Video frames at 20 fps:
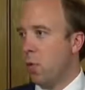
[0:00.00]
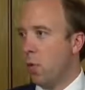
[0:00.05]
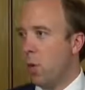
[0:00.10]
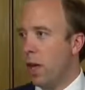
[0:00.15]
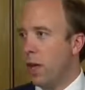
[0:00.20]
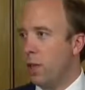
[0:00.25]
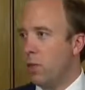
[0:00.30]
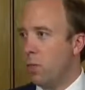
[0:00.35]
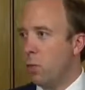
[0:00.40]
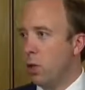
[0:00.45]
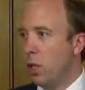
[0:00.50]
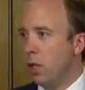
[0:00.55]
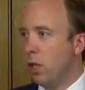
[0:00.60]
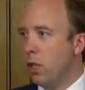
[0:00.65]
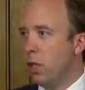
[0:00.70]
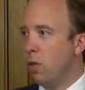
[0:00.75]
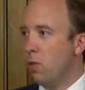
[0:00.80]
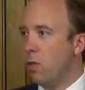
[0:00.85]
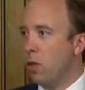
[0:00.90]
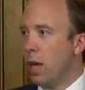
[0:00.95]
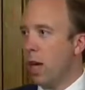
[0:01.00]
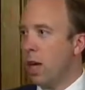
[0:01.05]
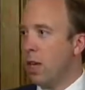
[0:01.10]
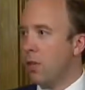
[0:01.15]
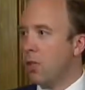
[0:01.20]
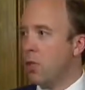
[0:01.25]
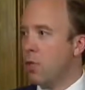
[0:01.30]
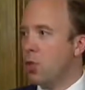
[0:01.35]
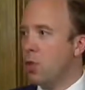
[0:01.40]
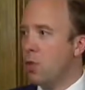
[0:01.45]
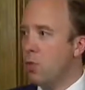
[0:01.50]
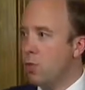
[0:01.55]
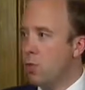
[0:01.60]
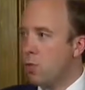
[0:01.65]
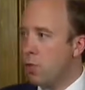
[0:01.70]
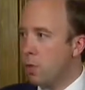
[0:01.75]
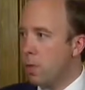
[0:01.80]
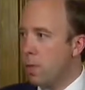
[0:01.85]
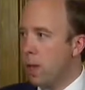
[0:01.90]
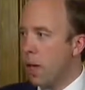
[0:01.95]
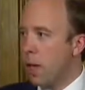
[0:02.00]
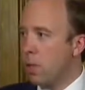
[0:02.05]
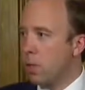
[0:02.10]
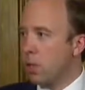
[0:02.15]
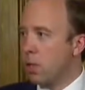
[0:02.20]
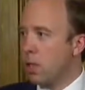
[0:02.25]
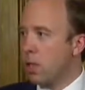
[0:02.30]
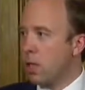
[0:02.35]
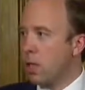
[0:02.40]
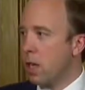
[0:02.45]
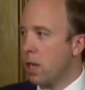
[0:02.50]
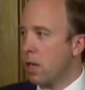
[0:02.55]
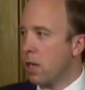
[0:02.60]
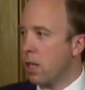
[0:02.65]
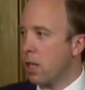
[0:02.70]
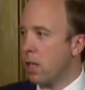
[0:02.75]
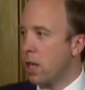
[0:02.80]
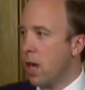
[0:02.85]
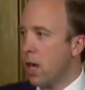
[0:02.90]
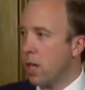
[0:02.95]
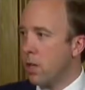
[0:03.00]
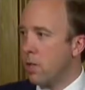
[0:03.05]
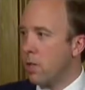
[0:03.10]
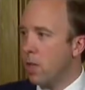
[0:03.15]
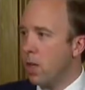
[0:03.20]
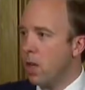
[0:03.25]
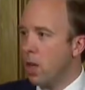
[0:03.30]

When will UK zoos be able to say the same?